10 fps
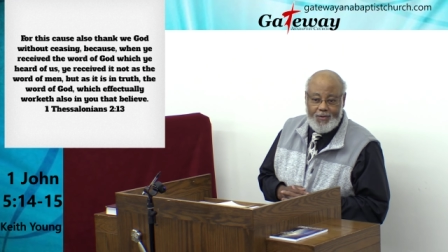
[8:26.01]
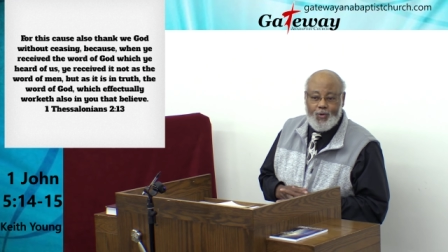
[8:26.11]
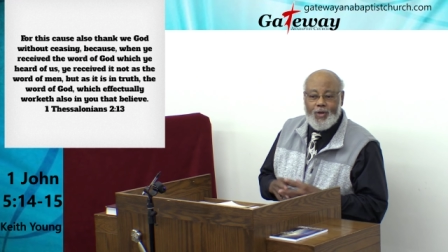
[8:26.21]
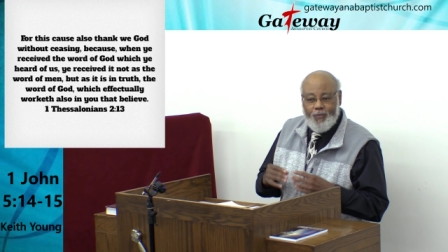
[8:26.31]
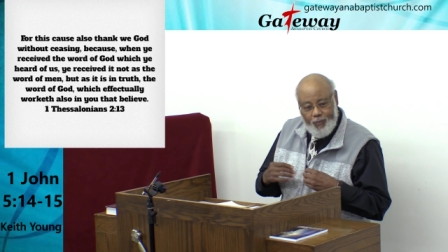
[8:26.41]

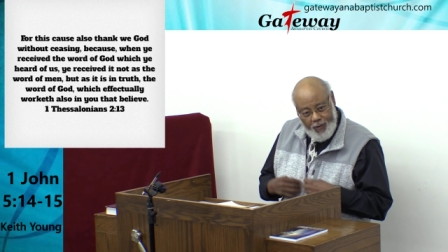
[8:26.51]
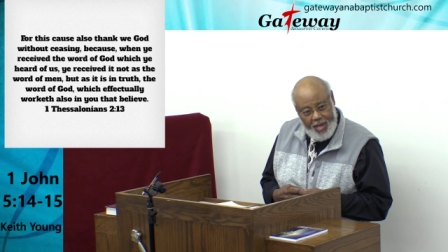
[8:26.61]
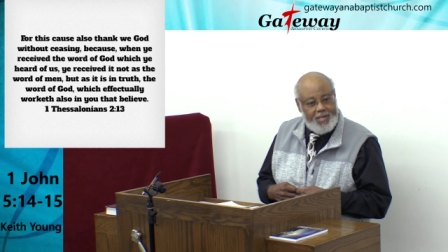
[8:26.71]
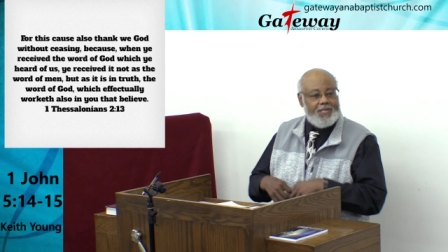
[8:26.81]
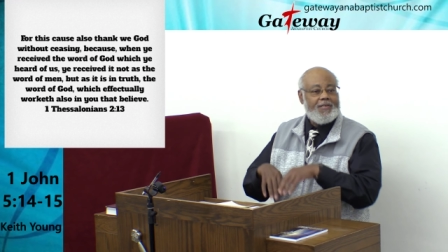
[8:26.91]
would
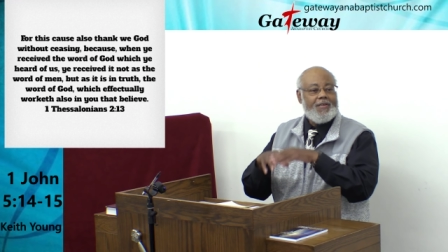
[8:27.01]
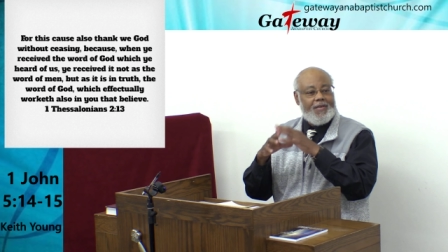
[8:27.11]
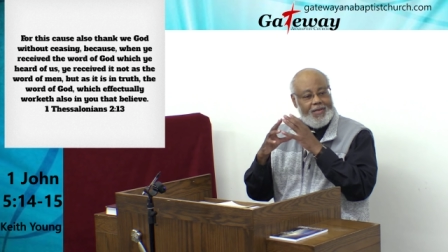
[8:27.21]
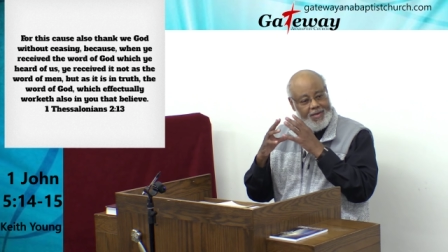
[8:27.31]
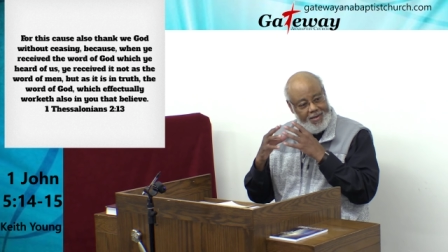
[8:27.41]

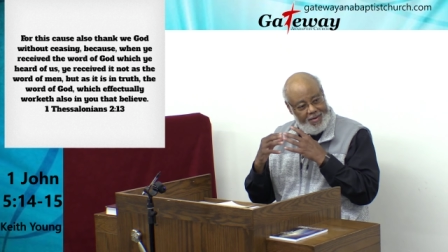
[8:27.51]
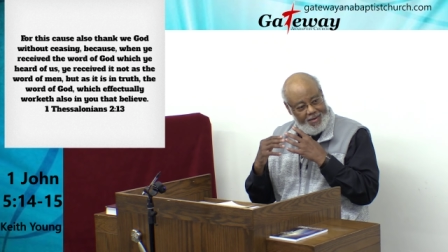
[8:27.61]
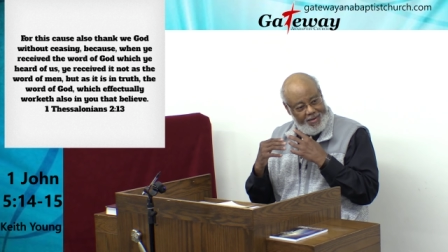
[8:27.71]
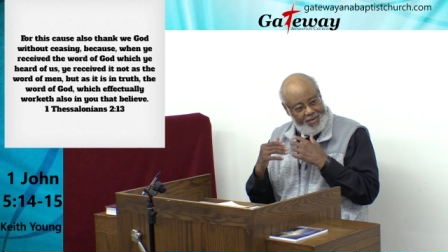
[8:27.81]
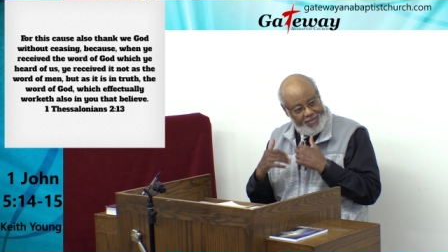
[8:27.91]
effectually,
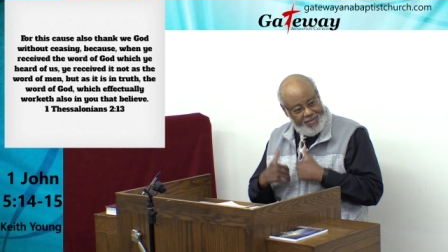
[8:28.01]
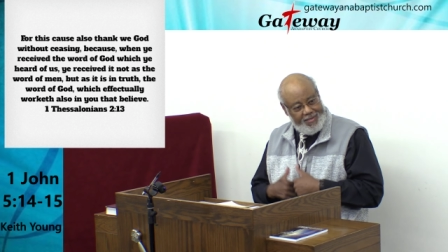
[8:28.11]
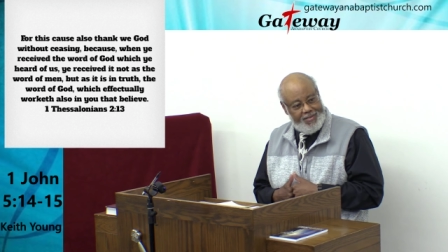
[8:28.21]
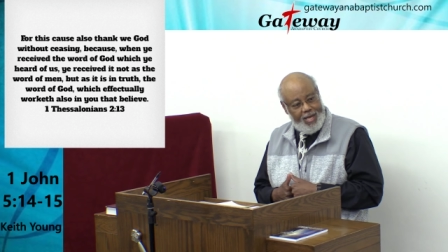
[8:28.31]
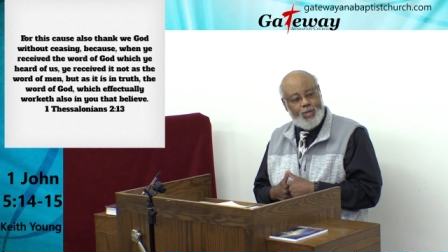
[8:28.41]
uh,
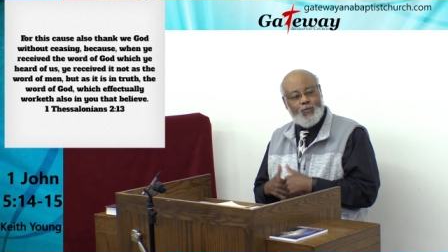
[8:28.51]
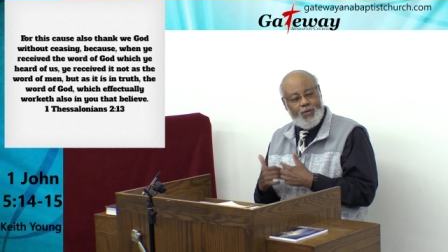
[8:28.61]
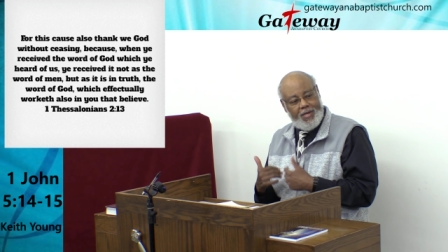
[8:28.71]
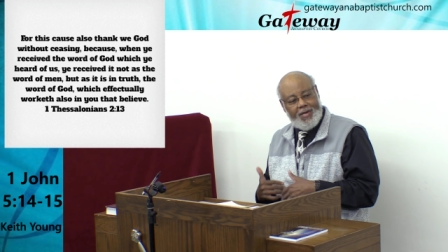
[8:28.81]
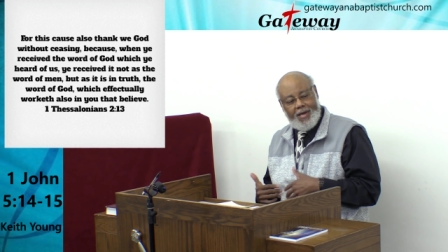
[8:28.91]

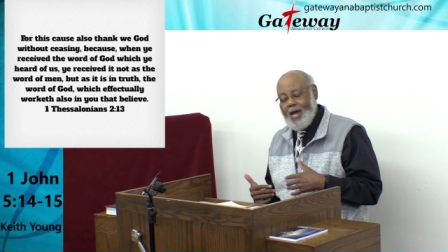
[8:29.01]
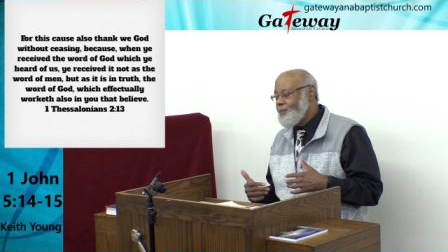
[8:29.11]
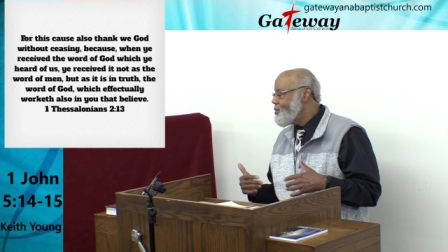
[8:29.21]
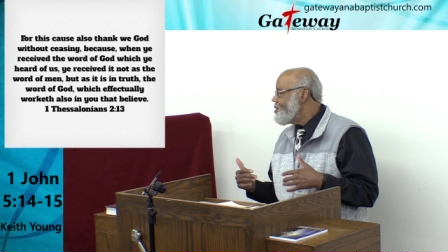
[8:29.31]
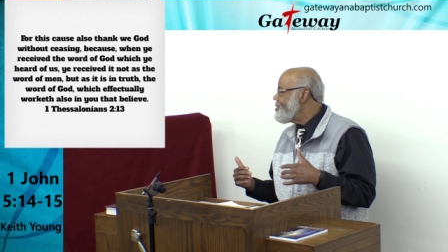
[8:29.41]
successfully
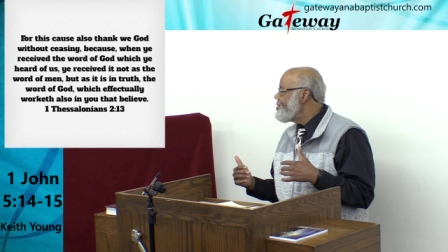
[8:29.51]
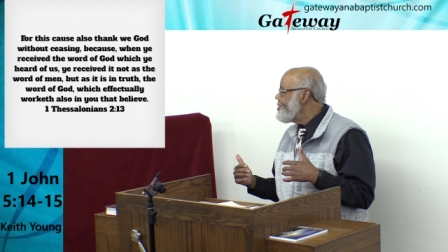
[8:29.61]
accomplish